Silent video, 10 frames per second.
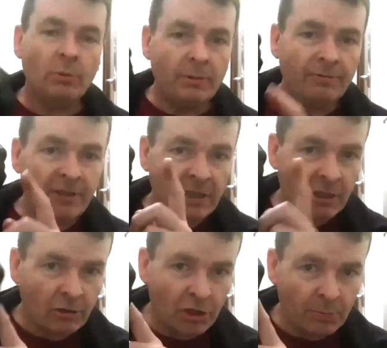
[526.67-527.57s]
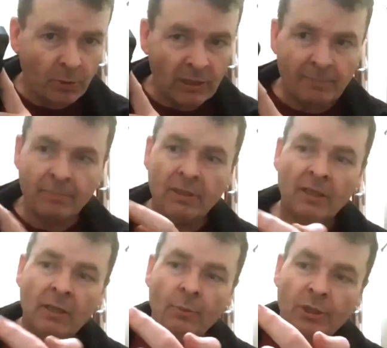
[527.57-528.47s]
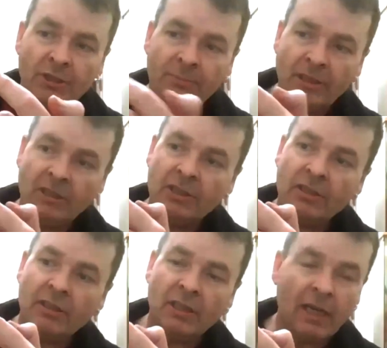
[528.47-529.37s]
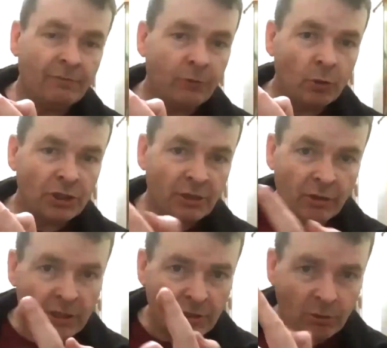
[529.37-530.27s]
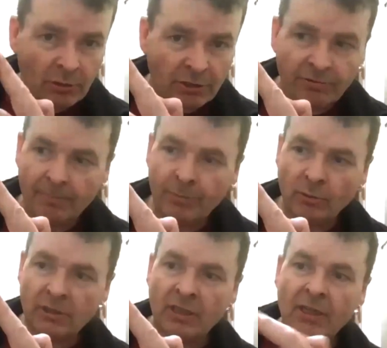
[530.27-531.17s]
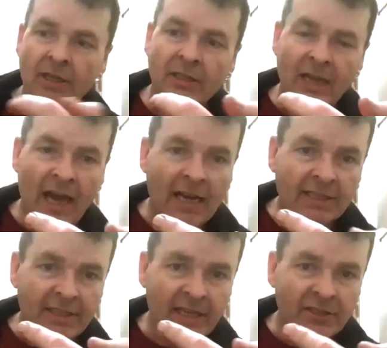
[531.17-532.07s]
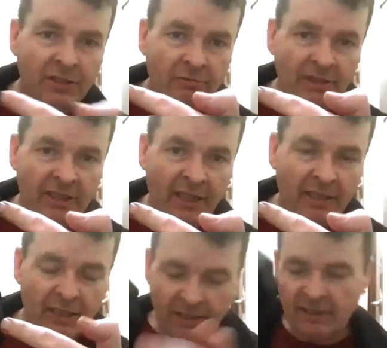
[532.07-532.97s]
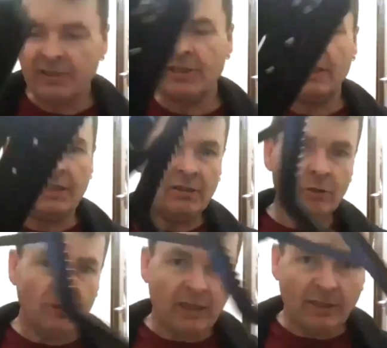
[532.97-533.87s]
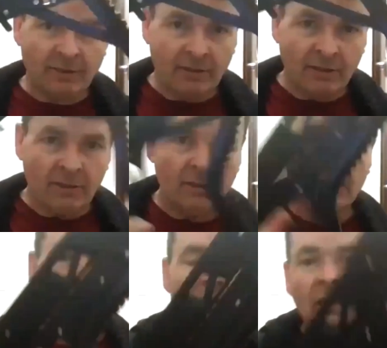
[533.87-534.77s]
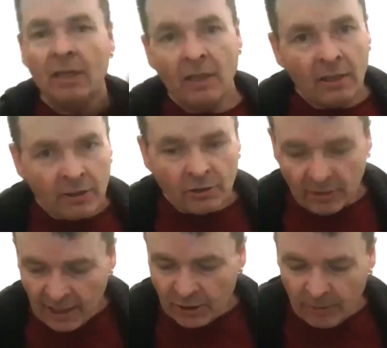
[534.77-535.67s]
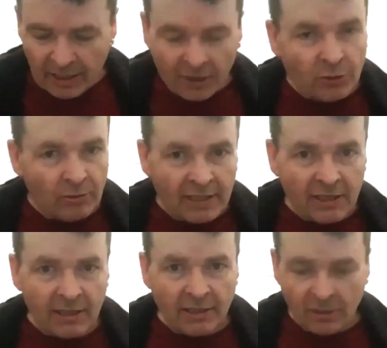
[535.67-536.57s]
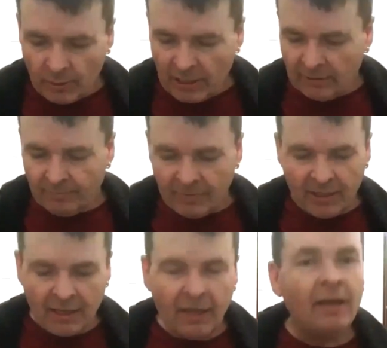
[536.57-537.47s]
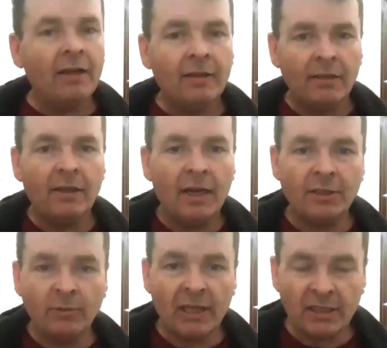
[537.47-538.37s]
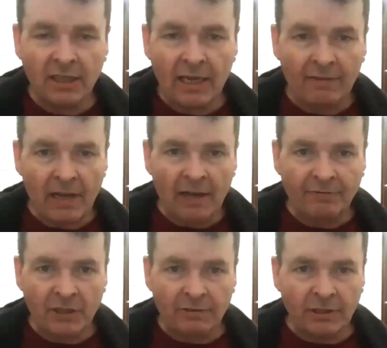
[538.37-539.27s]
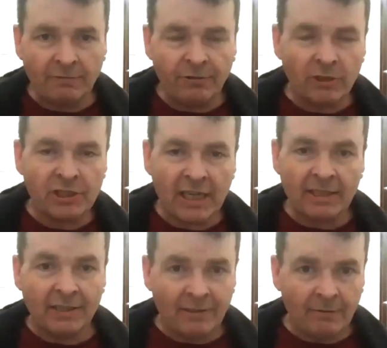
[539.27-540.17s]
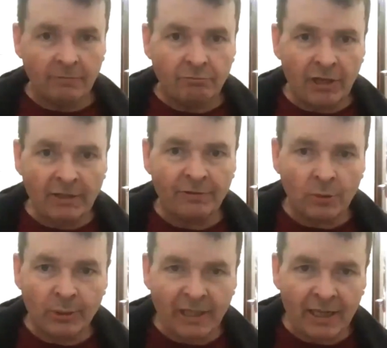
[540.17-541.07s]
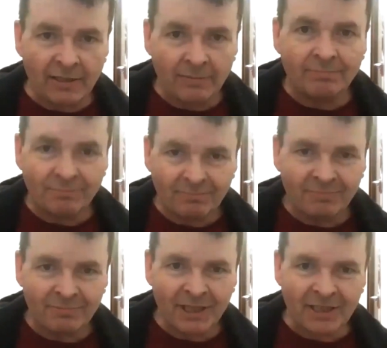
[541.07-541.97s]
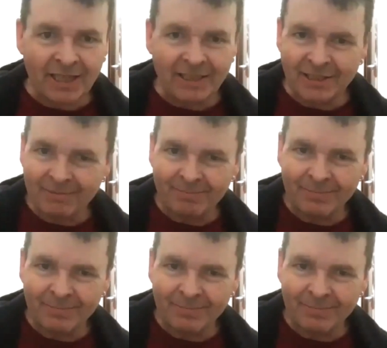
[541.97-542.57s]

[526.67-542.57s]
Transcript: will be fitting the crossbow limb, which it means, unfortunately, you're going to do this front bolt to access the retainer inside, okay? So the next one, I'm going to do that tonight as well. And you guys will have your full set ready for the weekend. Thanks, guys.